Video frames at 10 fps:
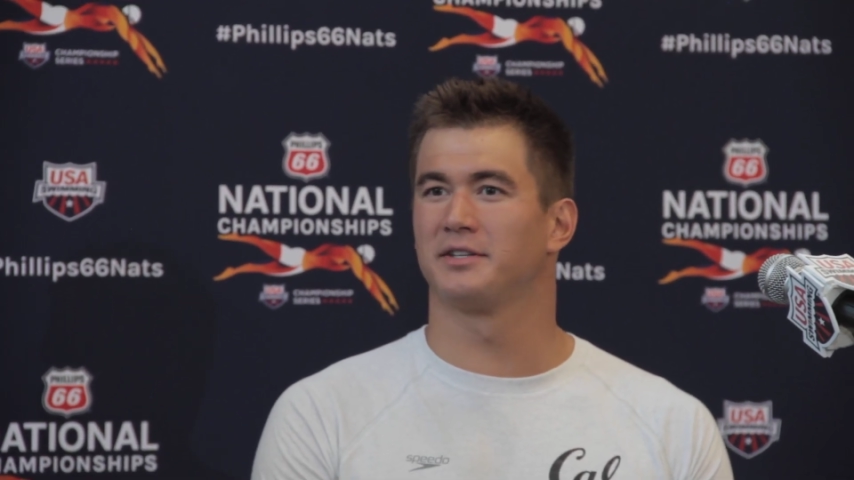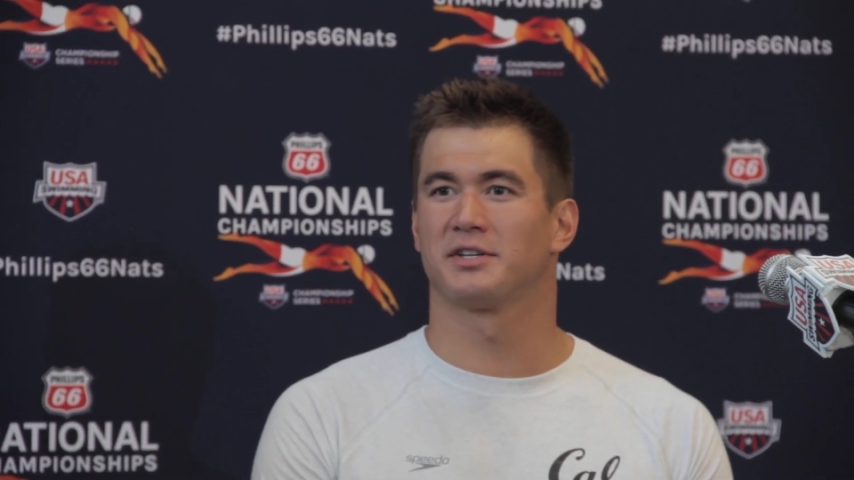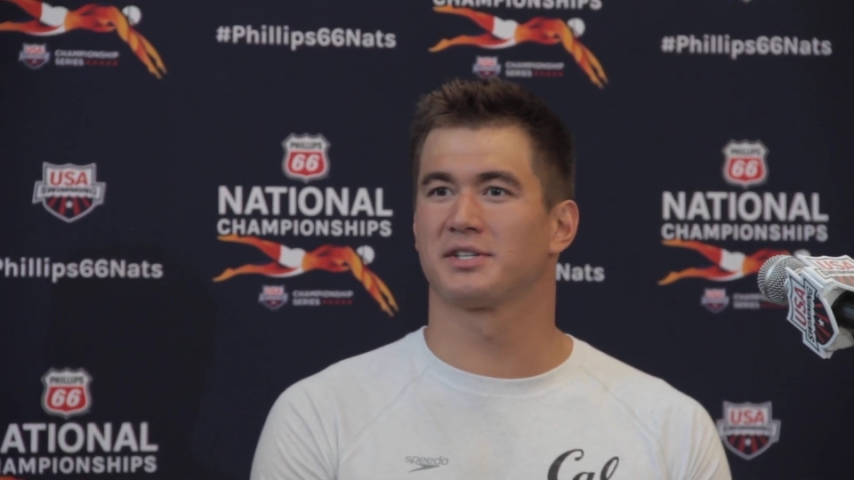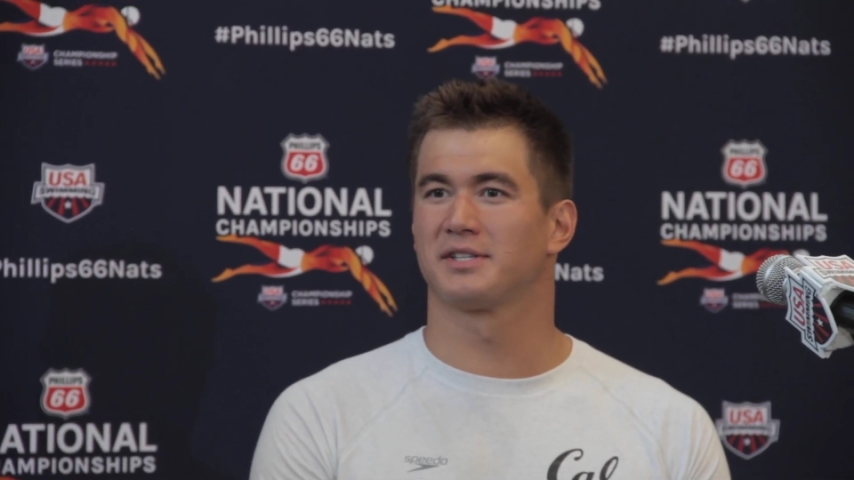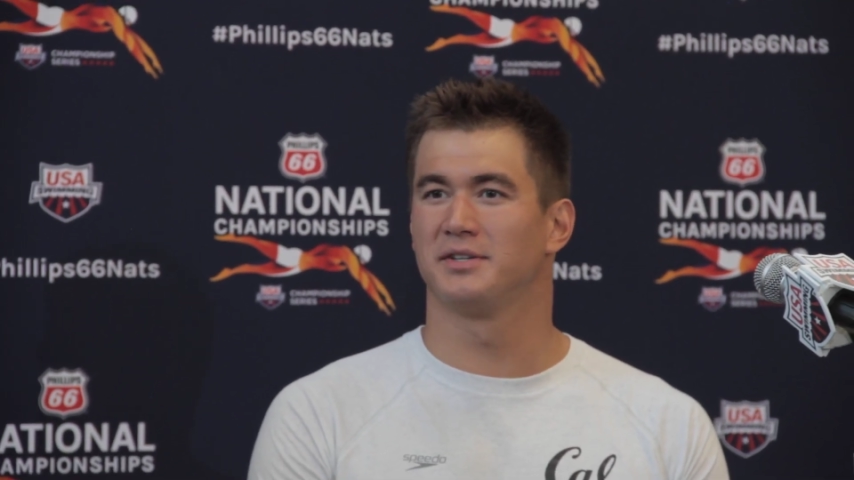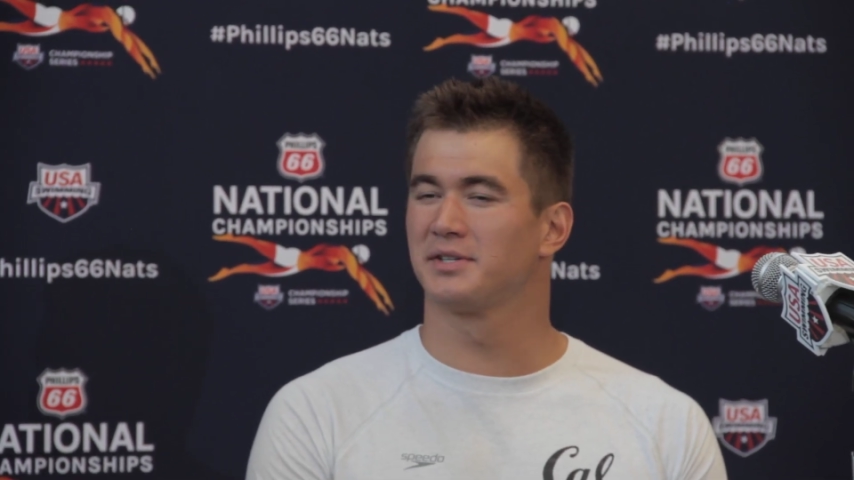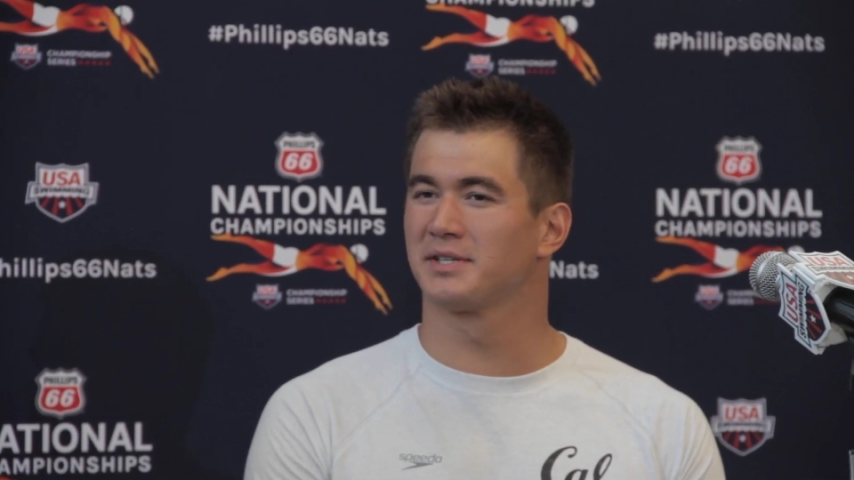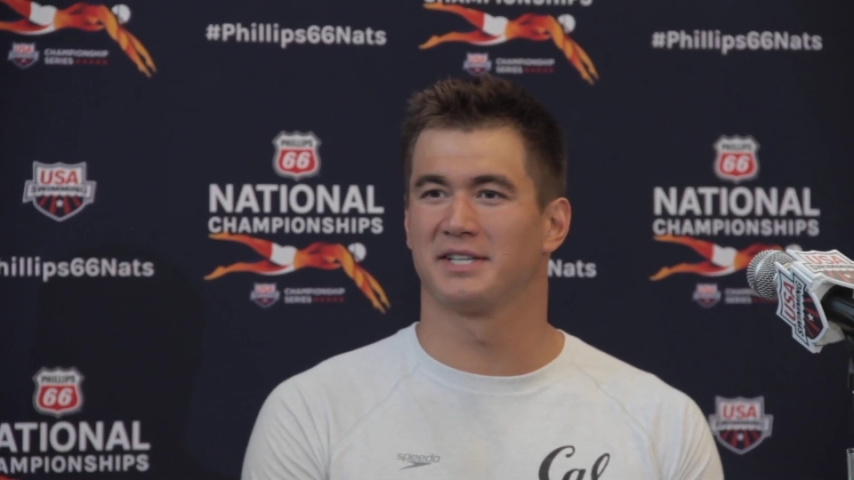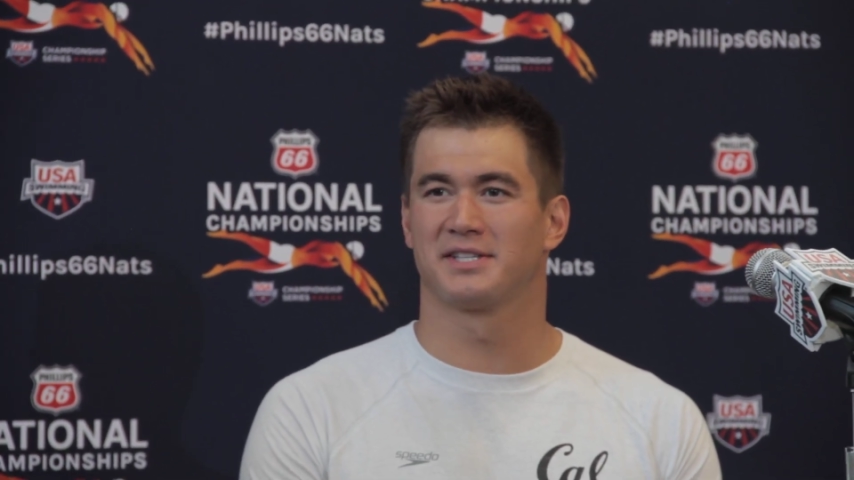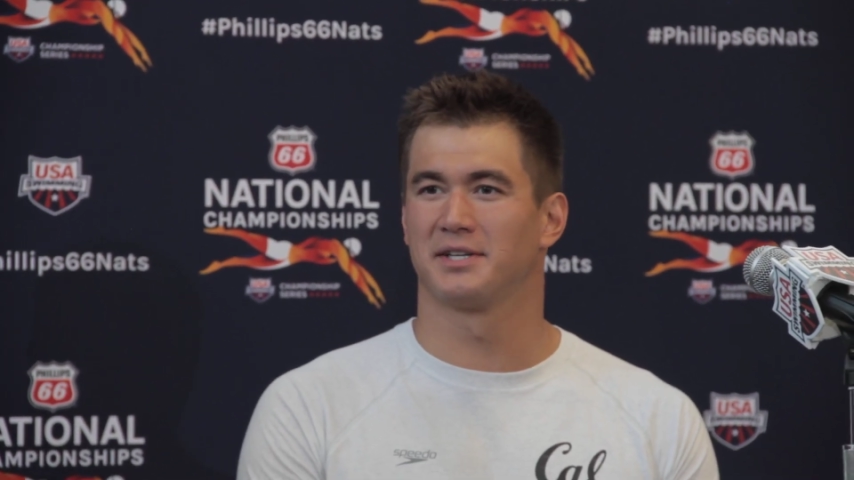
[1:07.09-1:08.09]
you you
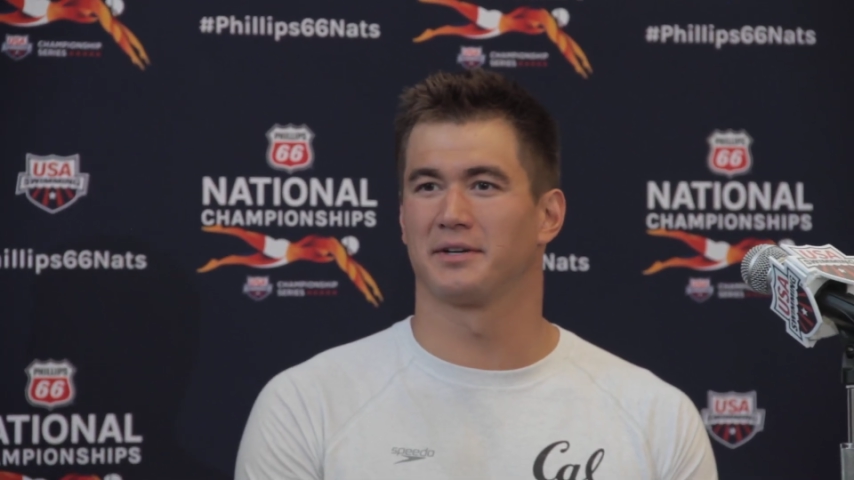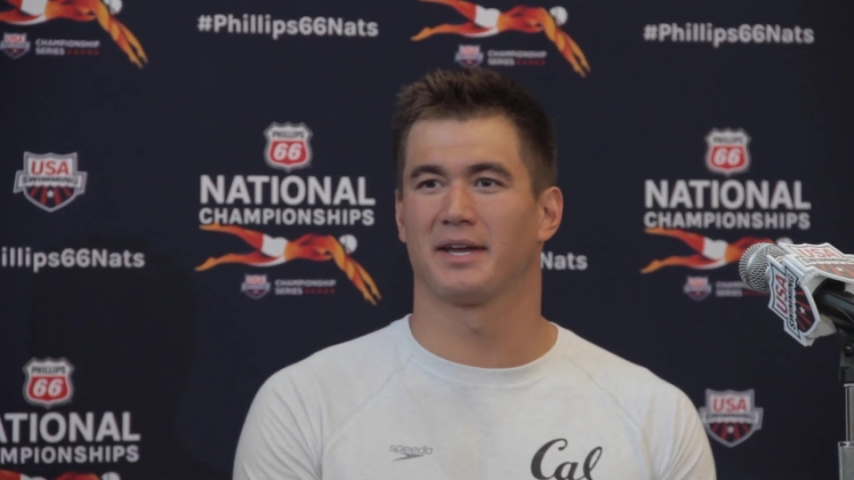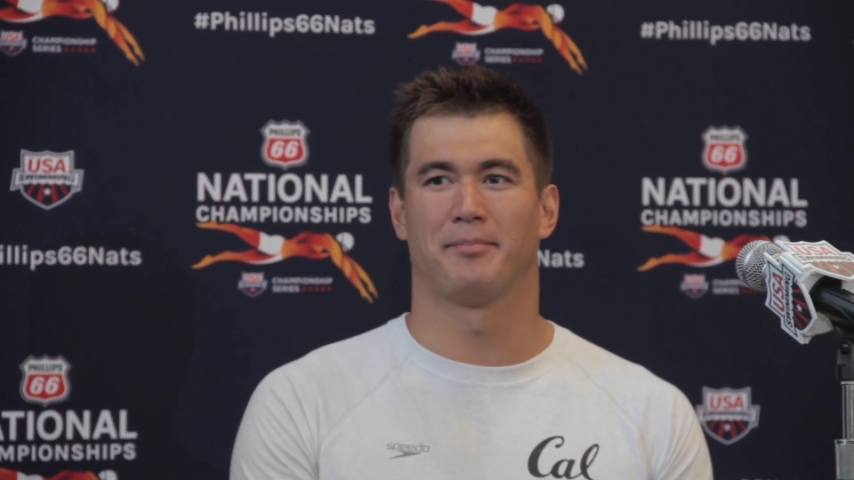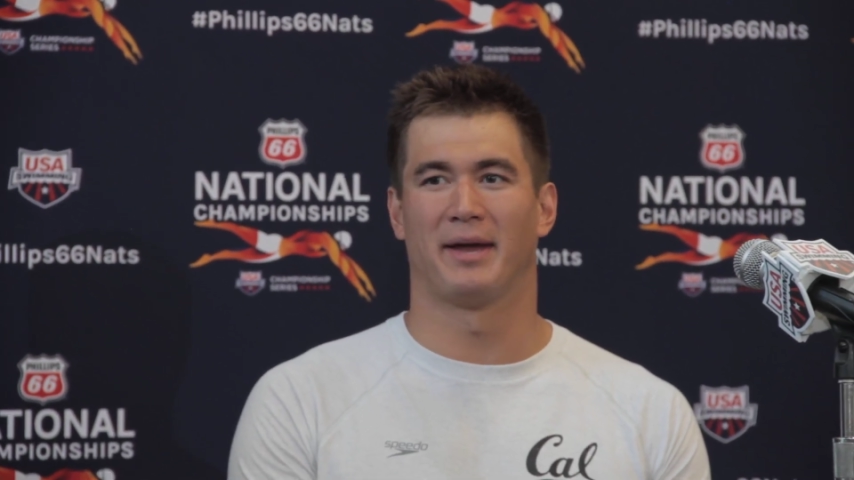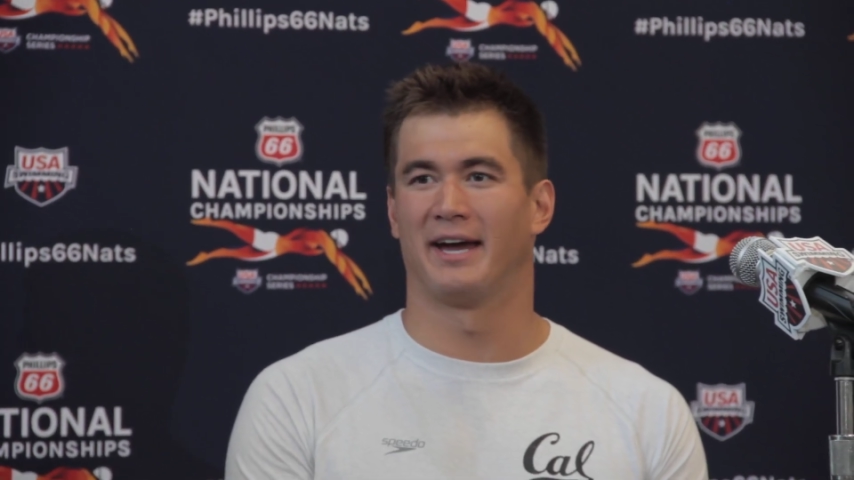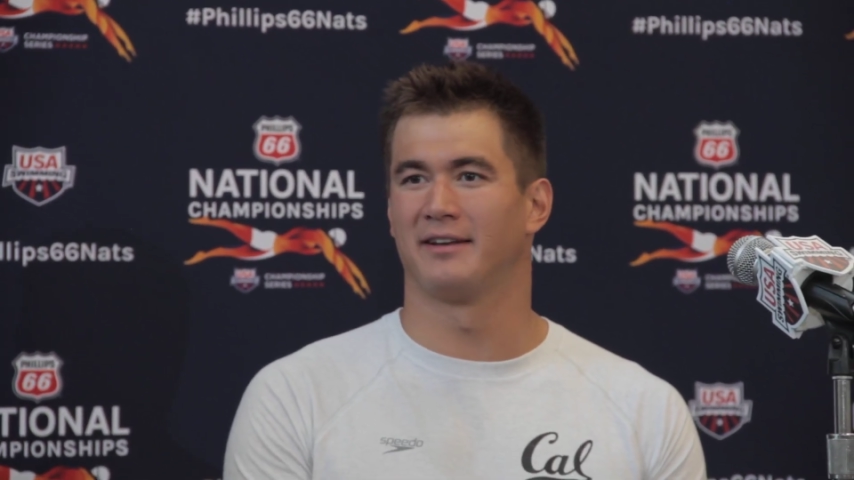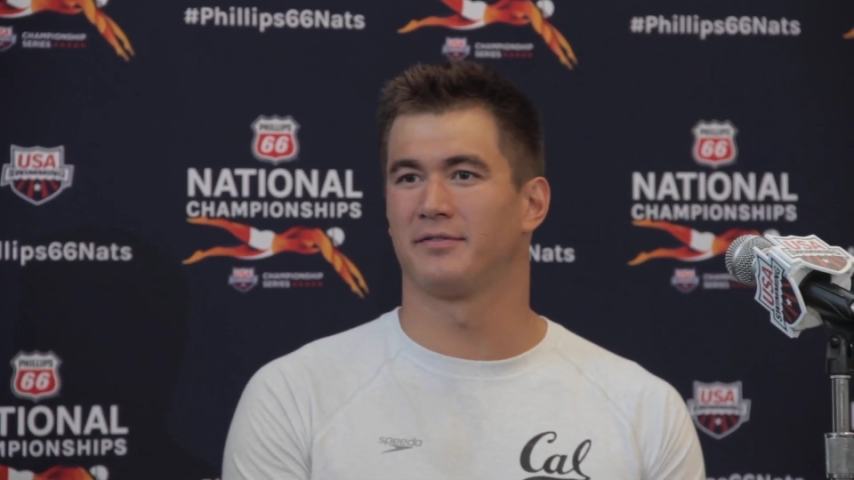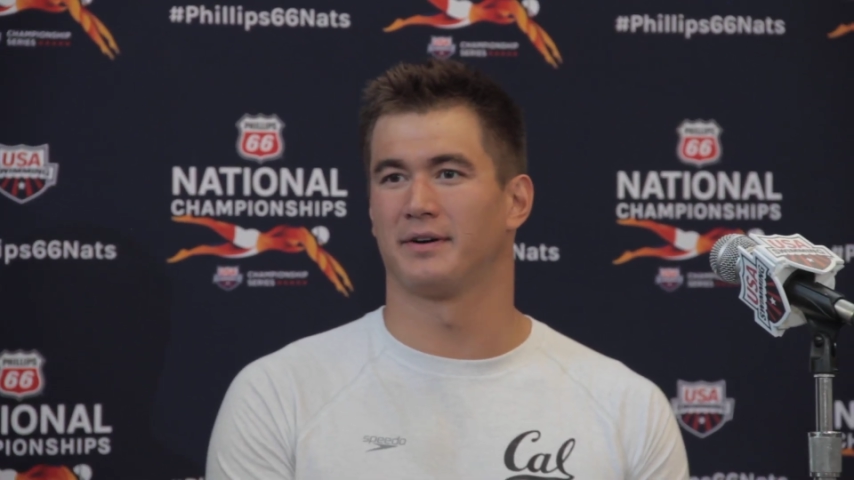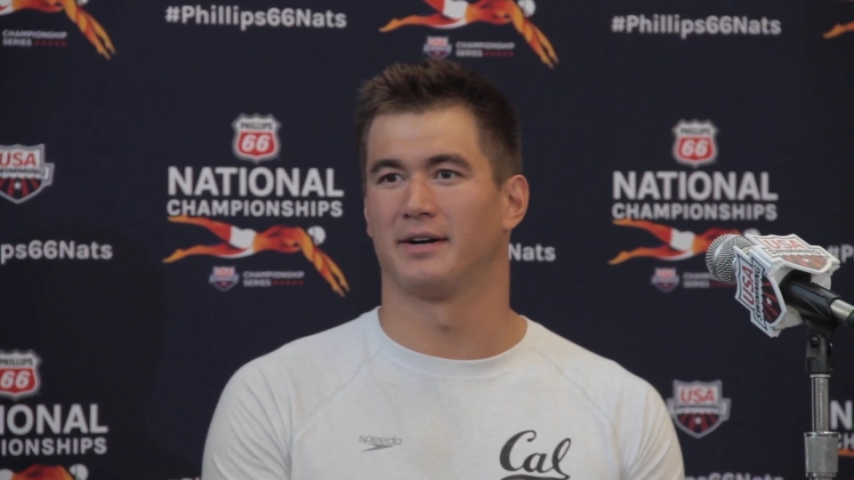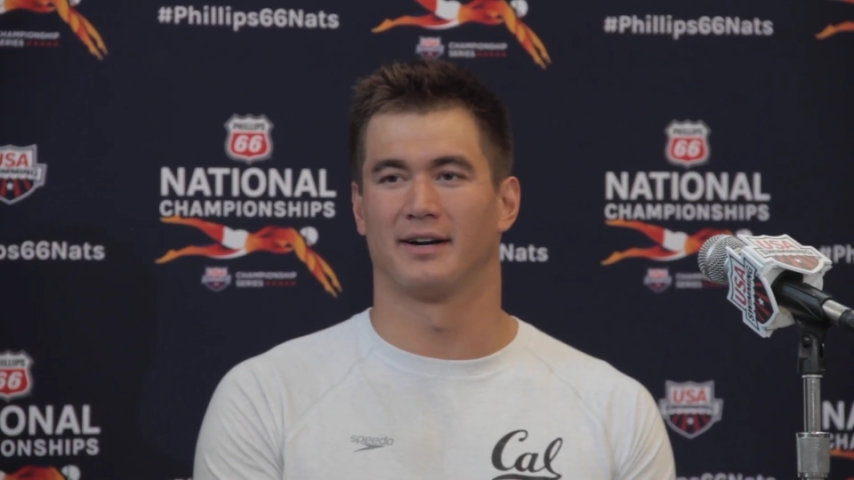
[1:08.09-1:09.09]
could still get banned
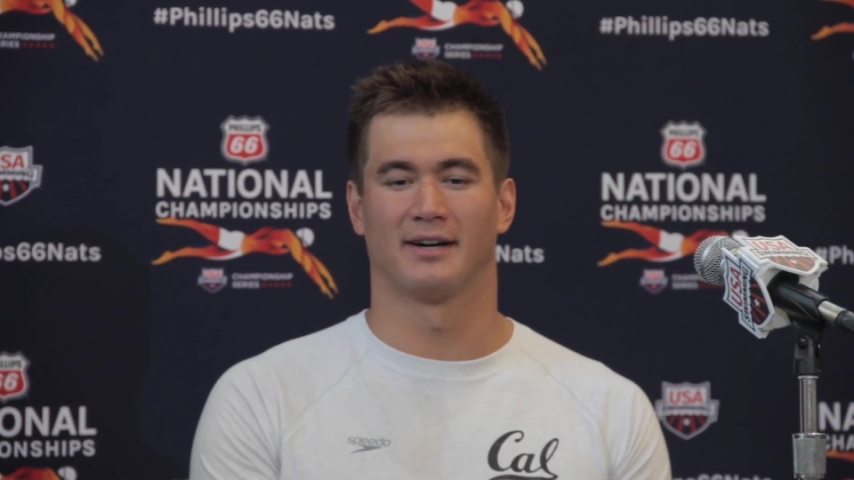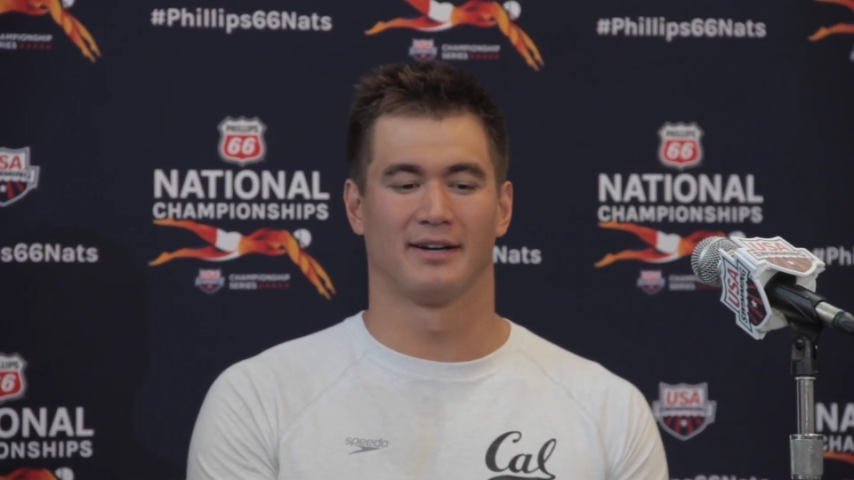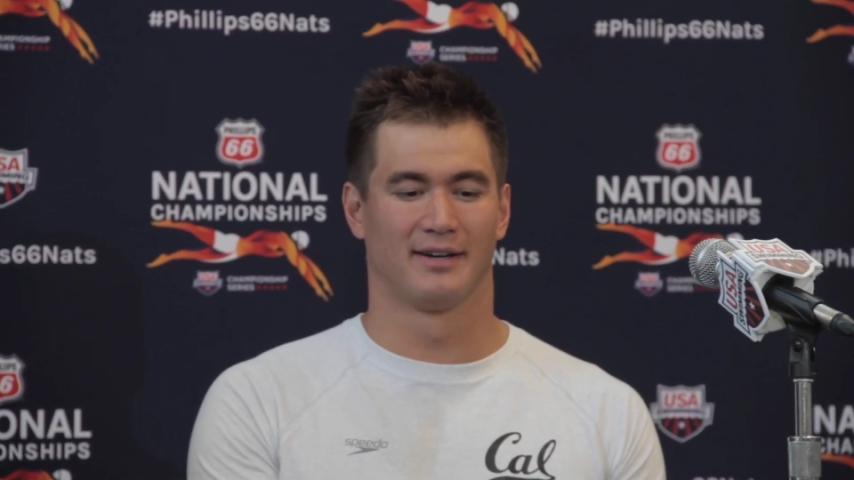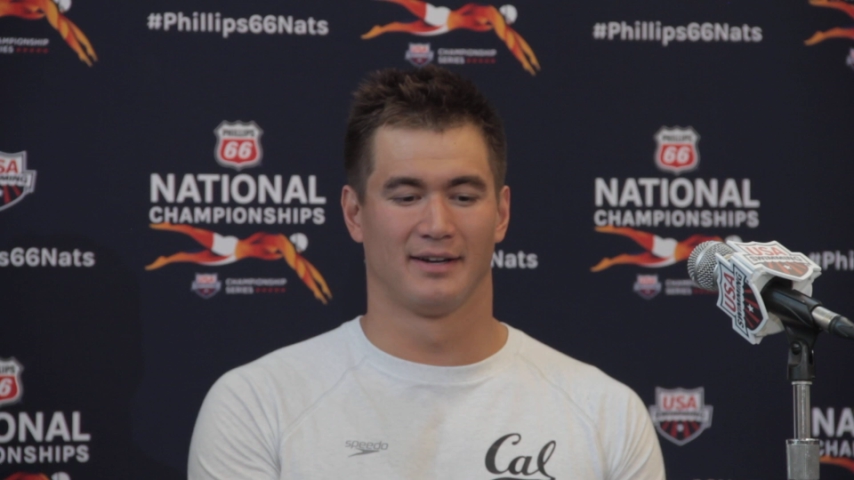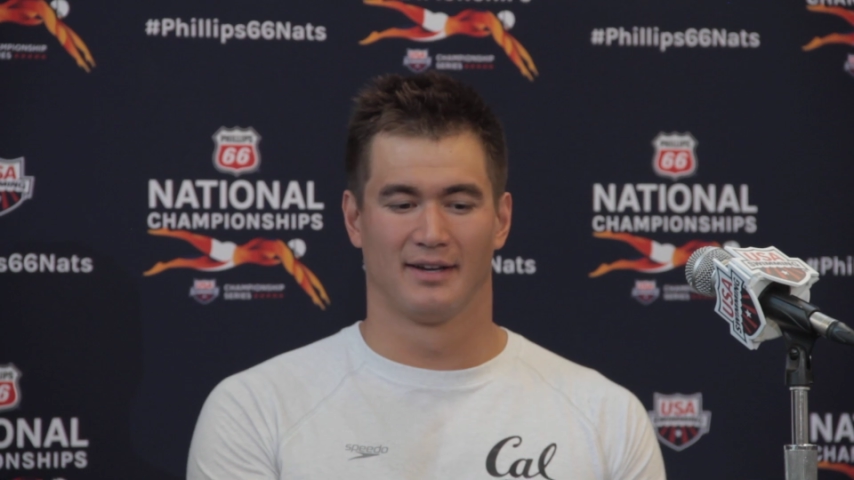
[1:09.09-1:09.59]
for